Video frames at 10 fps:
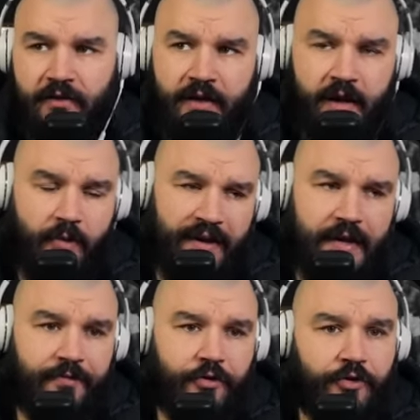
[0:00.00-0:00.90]
Okay, we can
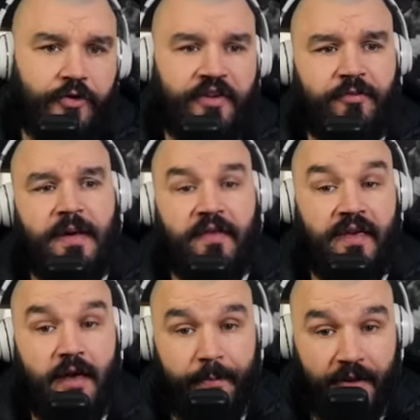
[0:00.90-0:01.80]
never underestimate the
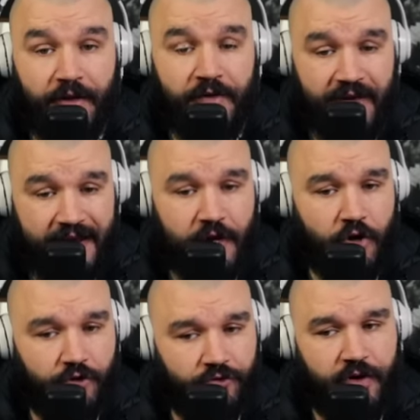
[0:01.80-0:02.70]
capability of any
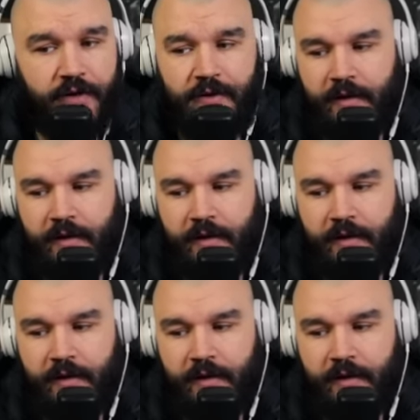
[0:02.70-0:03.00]
country,